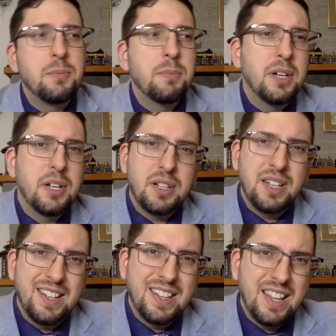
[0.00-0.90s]
might not
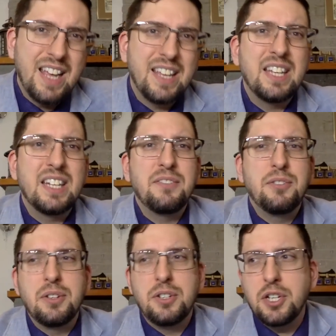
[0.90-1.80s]
like it. If
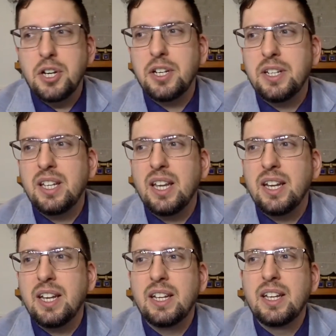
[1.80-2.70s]
you enjoy the
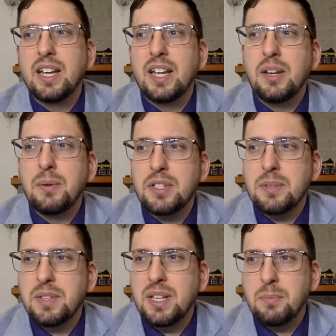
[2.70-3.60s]
DNA and you want
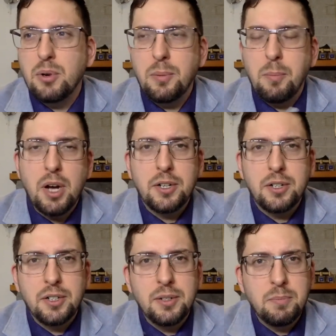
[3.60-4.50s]
something more
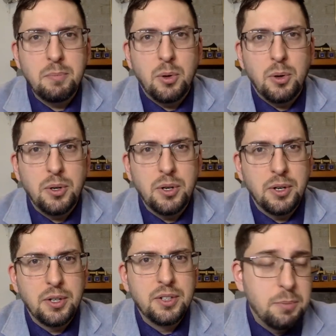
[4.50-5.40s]
modern,
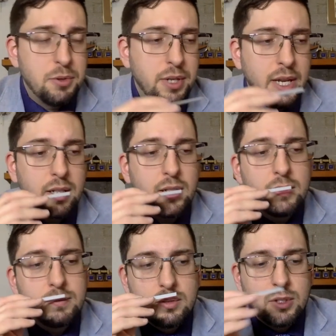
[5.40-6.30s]
more up-to-date,
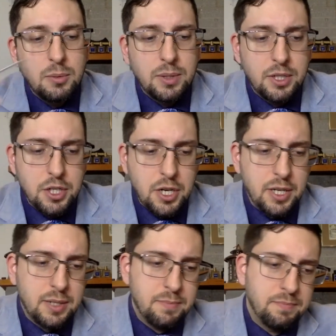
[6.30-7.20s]
you will enjoy
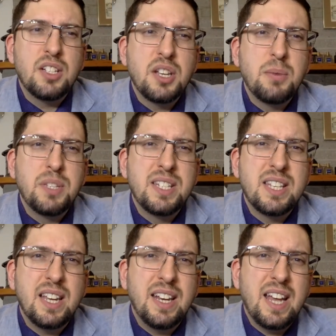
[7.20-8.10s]
it. Also, would
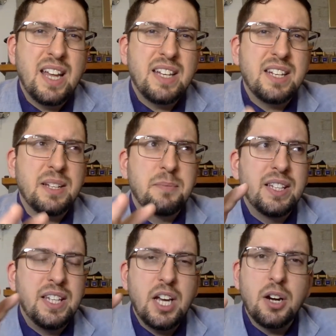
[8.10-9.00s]
say that
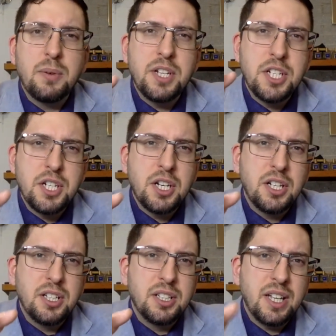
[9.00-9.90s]
the
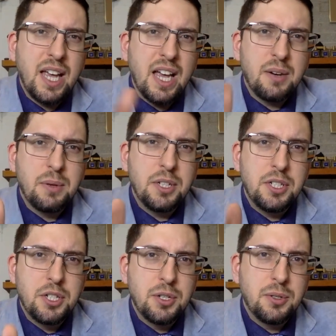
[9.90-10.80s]
original Acqua di
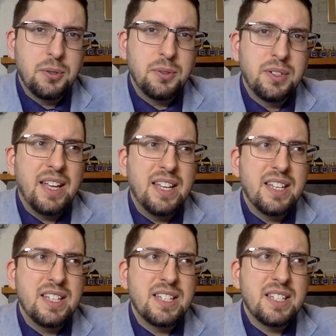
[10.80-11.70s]
Gio
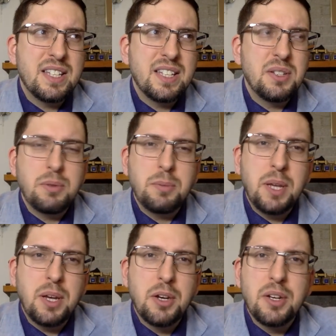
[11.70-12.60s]
it would
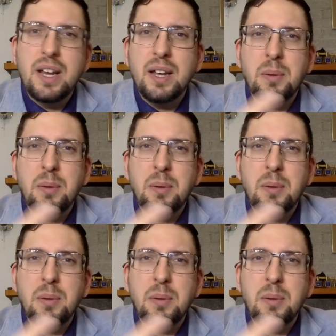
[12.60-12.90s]
be a good